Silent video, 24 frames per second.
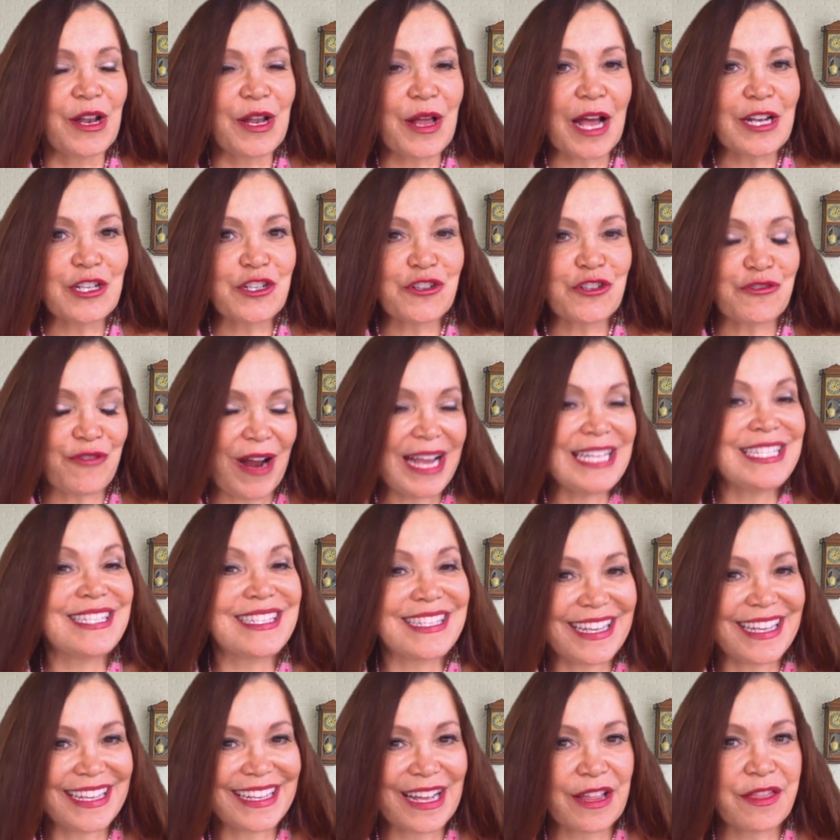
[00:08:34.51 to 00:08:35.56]

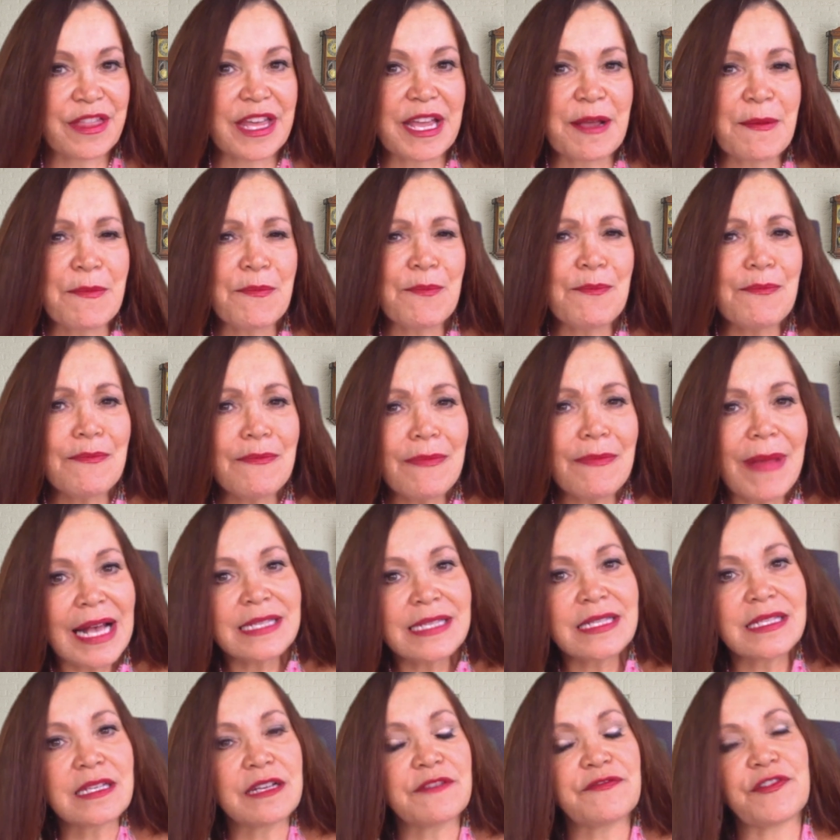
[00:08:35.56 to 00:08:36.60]
addressing the
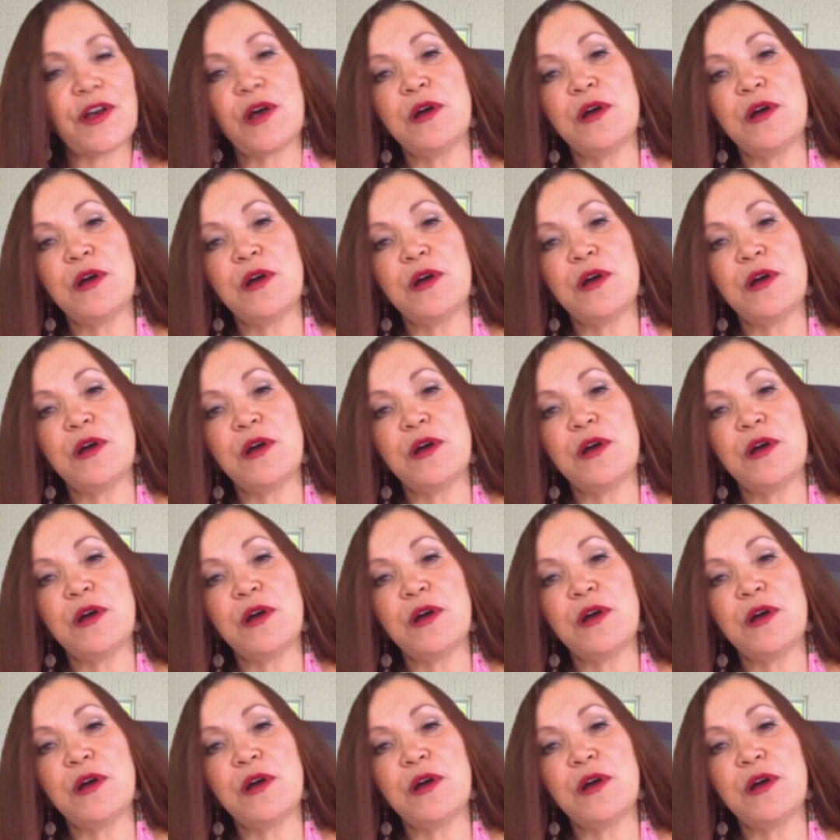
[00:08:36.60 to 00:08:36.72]
massive,